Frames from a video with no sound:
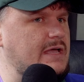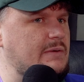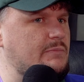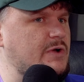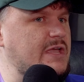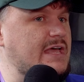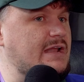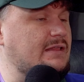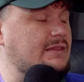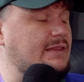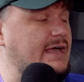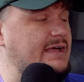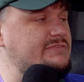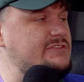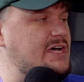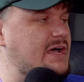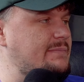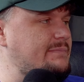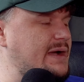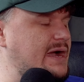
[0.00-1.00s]
and we had a
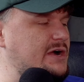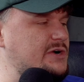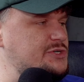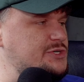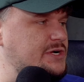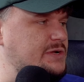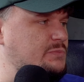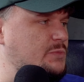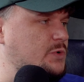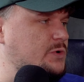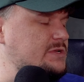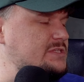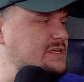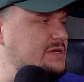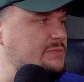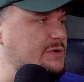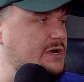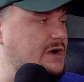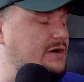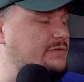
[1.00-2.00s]
lifetime powertrain
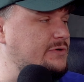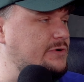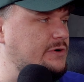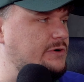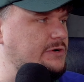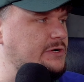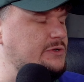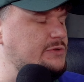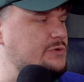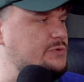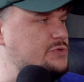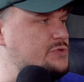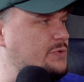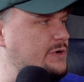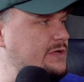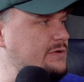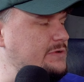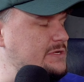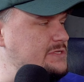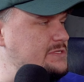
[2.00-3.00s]
warranty we offered on our new
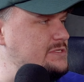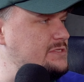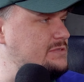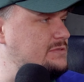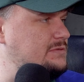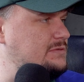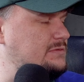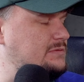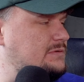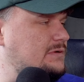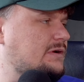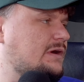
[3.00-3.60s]
Toyotas. There you go.